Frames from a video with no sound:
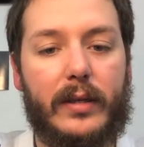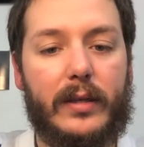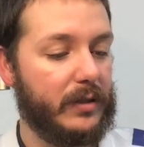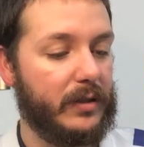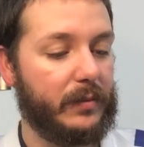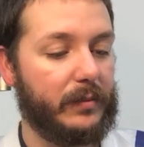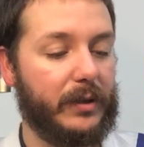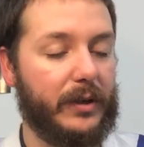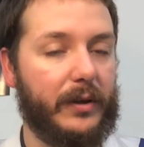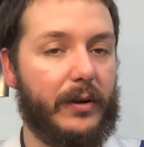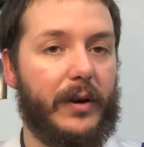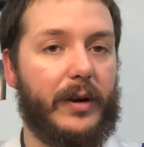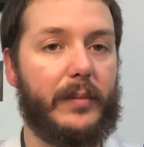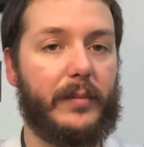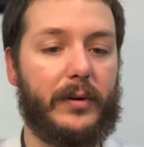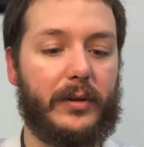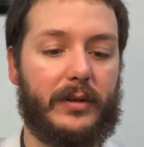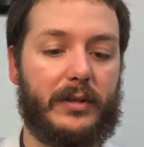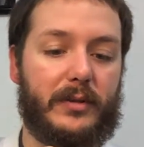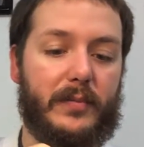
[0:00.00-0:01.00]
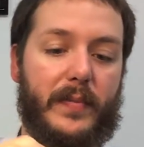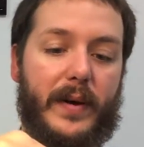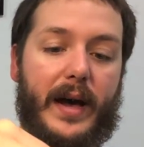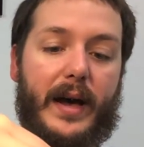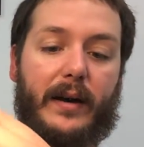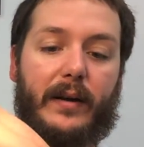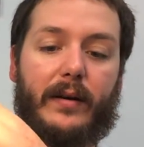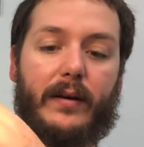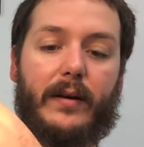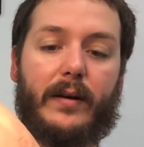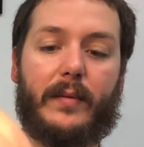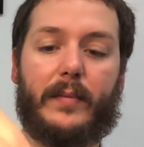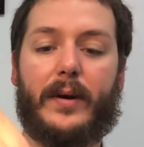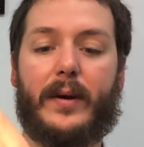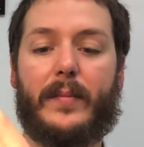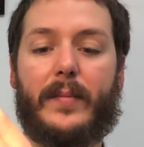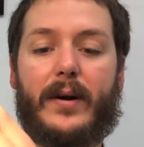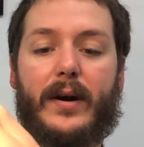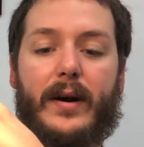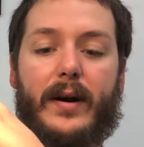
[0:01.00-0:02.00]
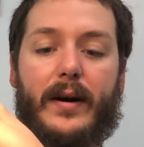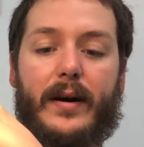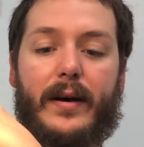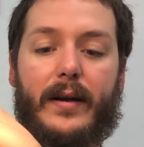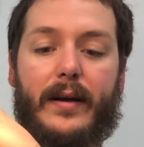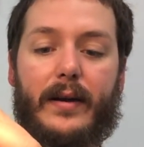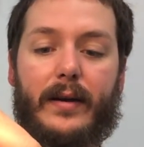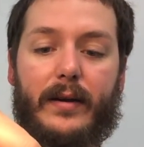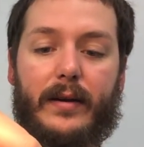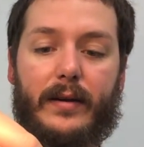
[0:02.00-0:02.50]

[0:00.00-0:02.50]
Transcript: So I'm gonna go ahead and put this back on my mod.